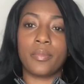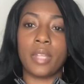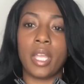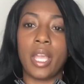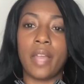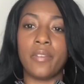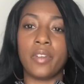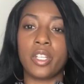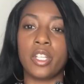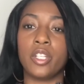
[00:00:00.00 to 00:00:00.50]

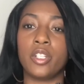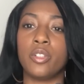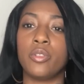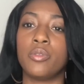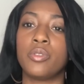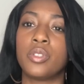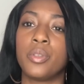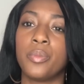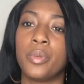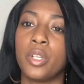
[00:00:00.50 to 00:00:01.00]
having to get
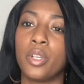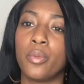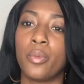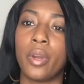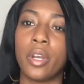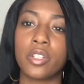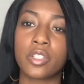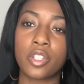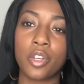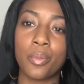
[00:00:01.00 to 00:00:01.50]
used to being
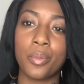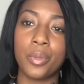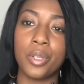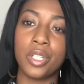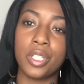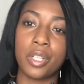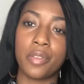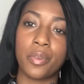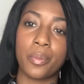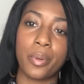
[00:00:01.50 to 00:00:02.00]
around so many
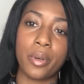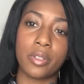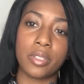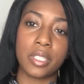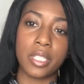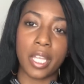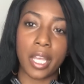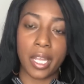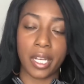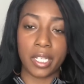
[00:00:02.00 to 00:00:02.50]
different
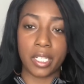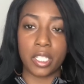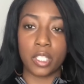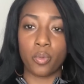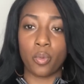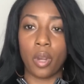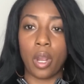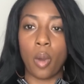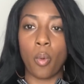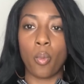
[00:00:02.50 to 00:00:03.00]
personalities
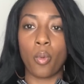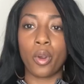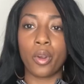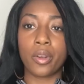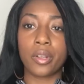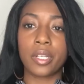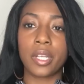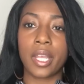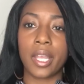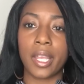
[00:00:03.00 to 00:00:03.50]
where I
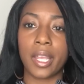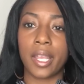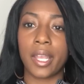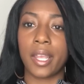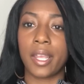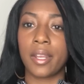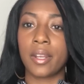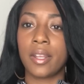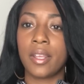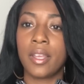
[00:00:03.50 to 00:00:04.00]
worked
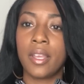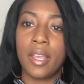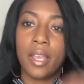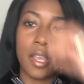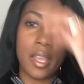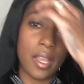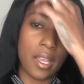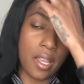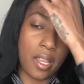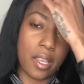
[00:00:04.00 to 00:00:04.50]
at.
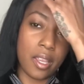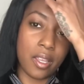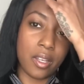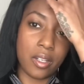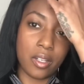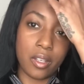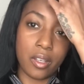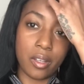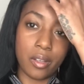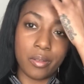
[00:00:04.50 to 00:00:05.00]
And,